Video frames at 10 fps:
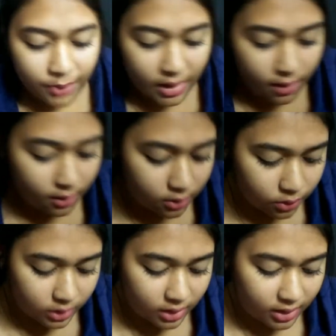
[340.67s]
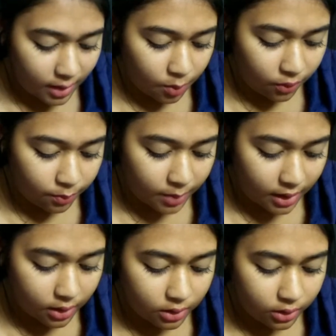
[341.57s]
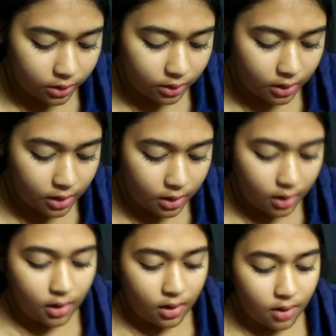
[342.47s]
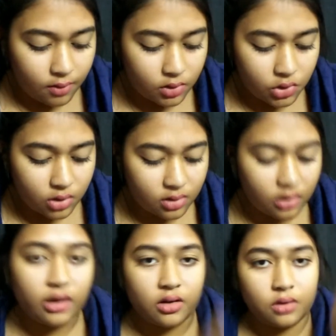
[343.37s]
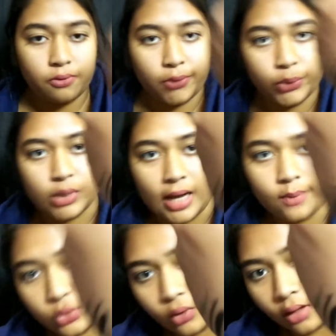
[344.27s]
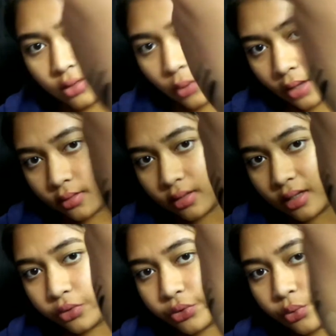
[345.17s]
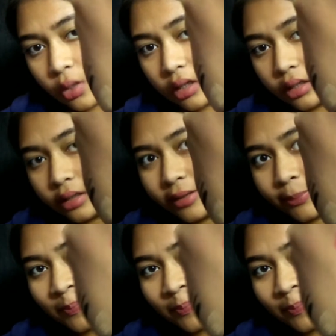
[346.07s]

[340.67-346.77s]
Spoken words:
pink, rosy type of pink color. I will just layer it few times so that you can see the true color.